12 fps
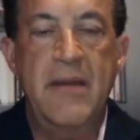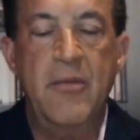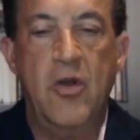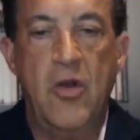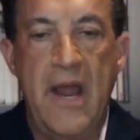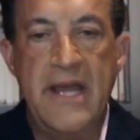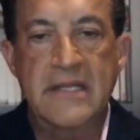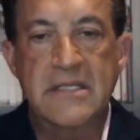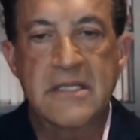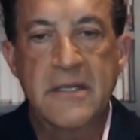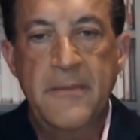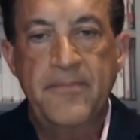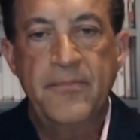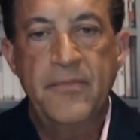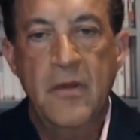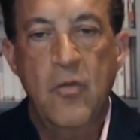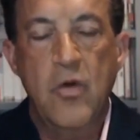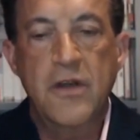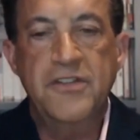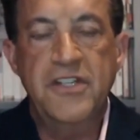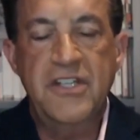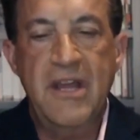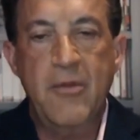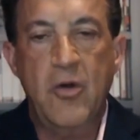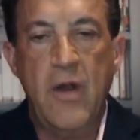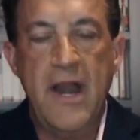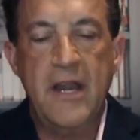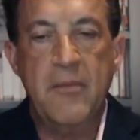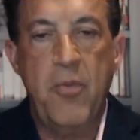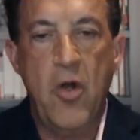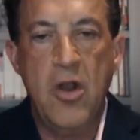Democrats? Where's the Democratic